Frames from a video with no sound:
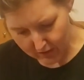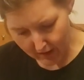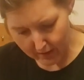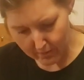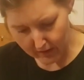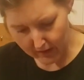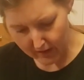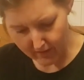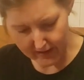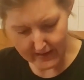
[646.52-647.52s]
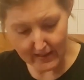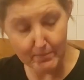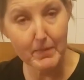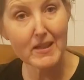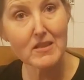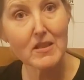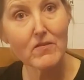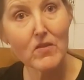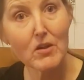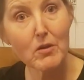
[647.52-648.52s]
I believe I didn't mix it
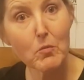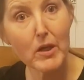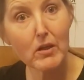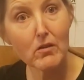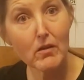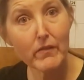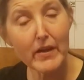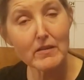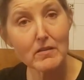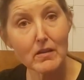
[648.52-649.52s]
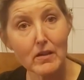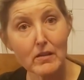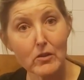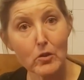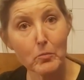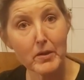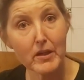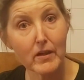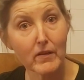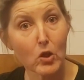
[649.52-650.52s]
very well. That's a little bit
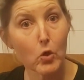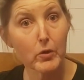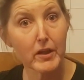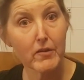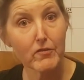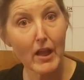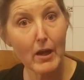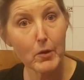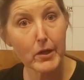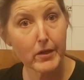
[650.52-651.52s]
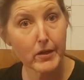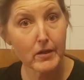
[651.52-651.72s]
of coconut flour.